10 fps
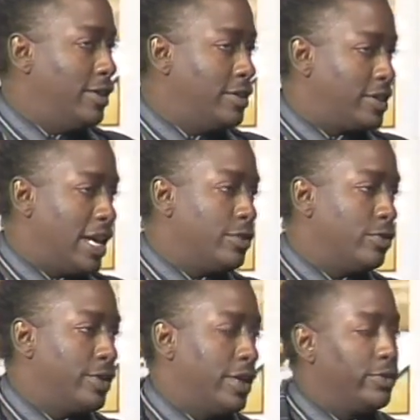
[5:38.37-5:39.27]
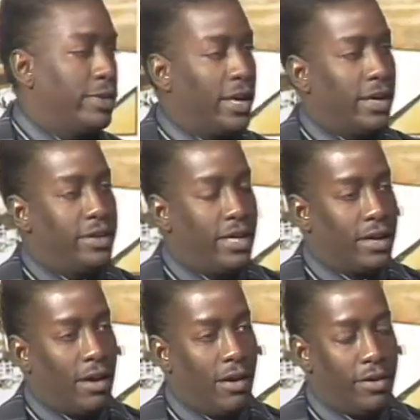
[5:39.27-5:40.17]
You schedule things. We're not going to
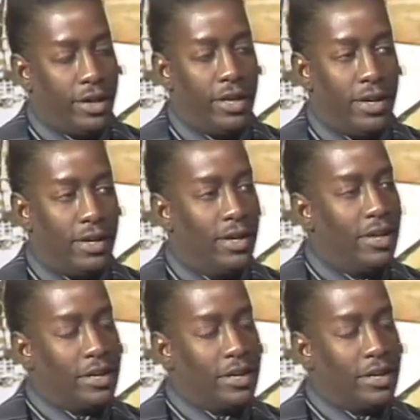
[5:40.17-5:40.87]
take all the